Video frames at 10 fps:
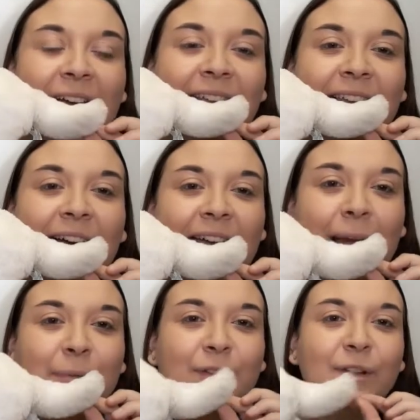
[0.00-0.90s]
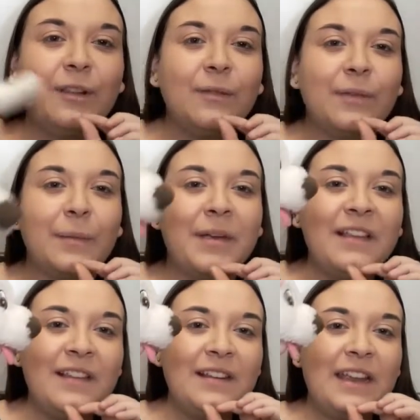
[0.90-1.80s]
And I absolutely love him.
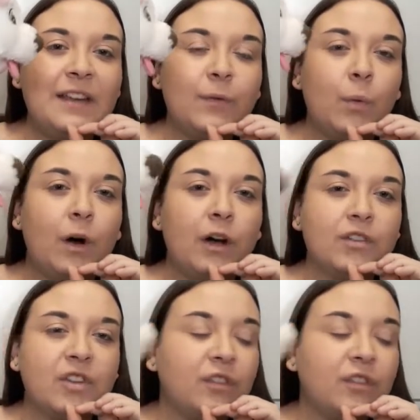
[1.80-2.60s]
He's in need of a wash.